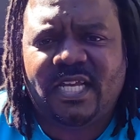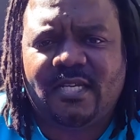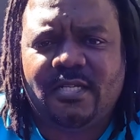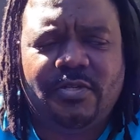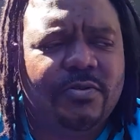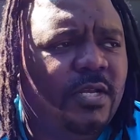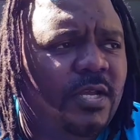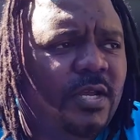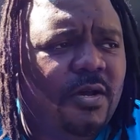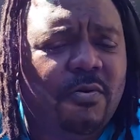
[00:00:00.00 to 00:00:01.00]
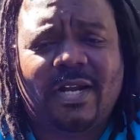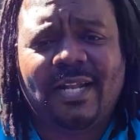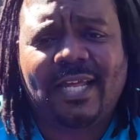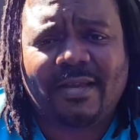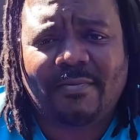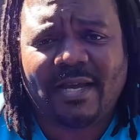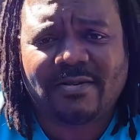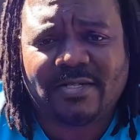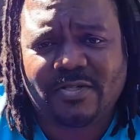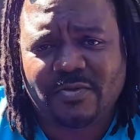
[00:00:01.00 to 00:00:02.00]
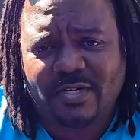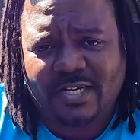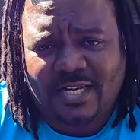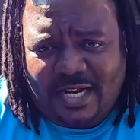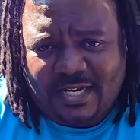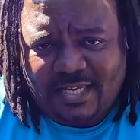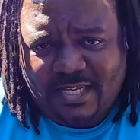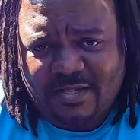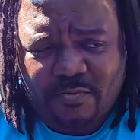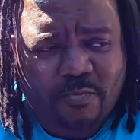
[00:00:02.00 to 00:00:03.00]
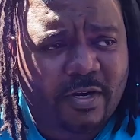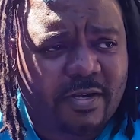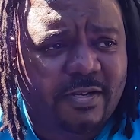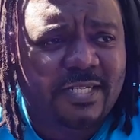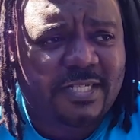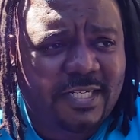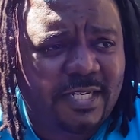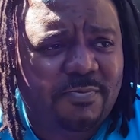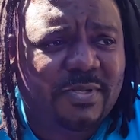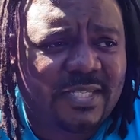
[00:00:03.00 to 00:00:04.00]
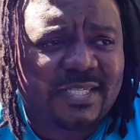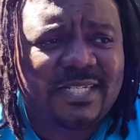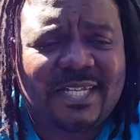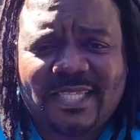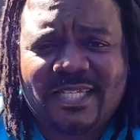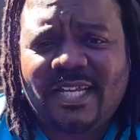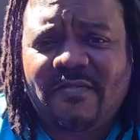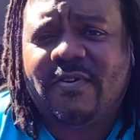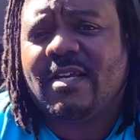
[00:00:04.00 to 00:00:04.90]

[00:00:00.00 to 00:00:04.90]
like new. What I like about doing a lot of the work on this Jeep is nothing ever